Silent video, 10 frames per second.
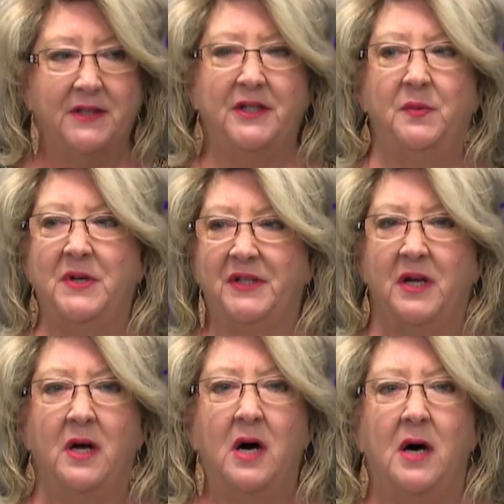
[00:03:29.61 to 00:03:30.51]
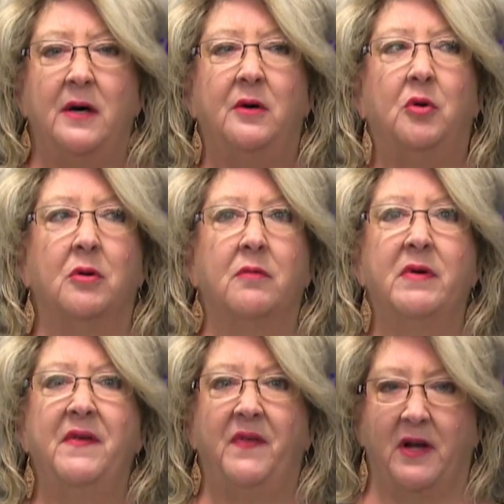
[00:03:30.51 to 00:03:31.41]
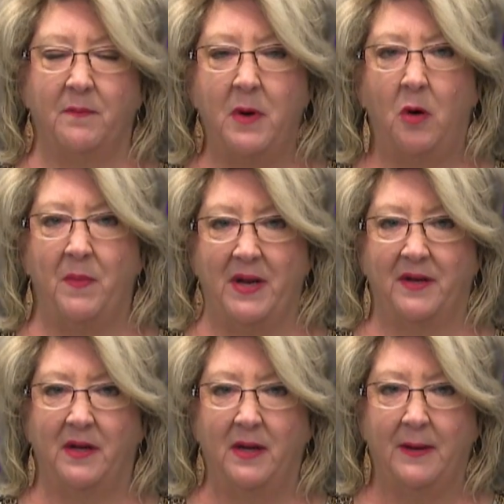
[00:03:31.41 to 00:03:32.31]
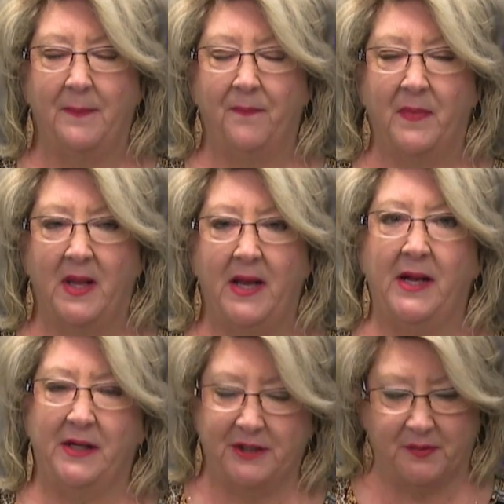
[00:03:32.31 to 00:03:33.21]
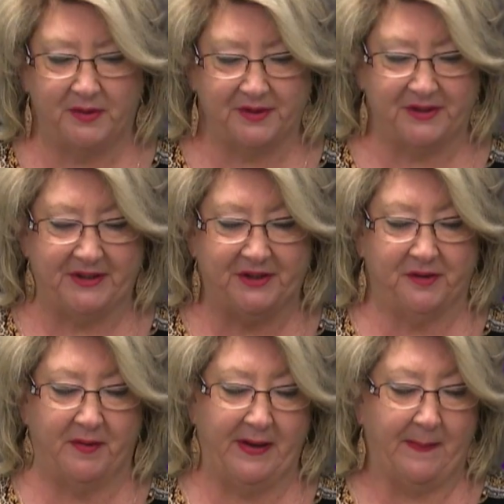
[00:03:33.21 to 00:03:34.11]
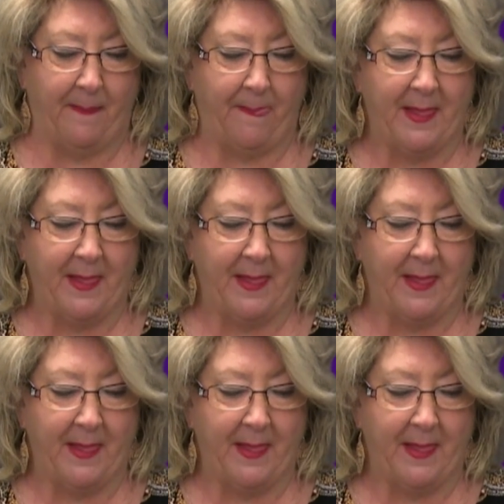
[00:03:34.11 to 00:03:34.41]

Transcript: This was a horrific moment in Israel's history.